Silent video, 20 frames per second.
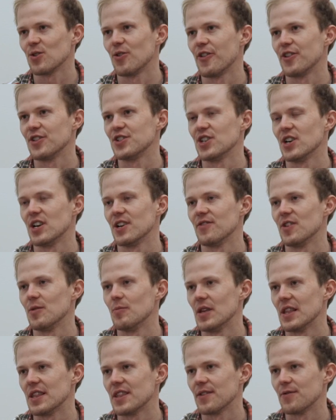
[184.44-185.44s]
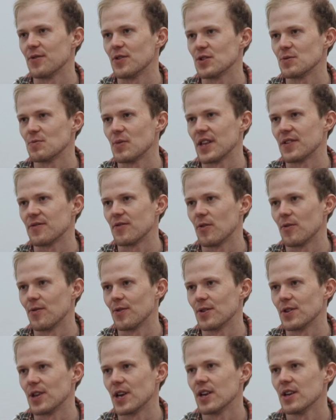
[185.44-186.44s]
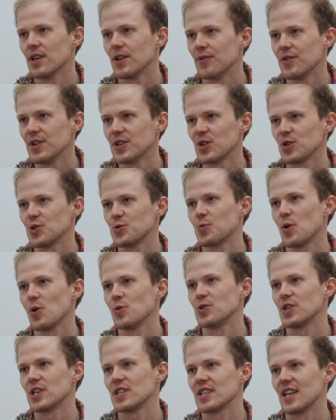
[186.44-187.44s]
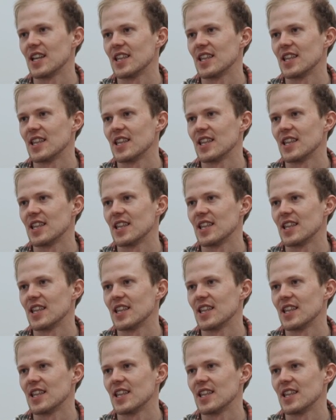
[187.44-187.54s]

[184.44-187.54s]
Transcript: So originally we built the first platform for the research project,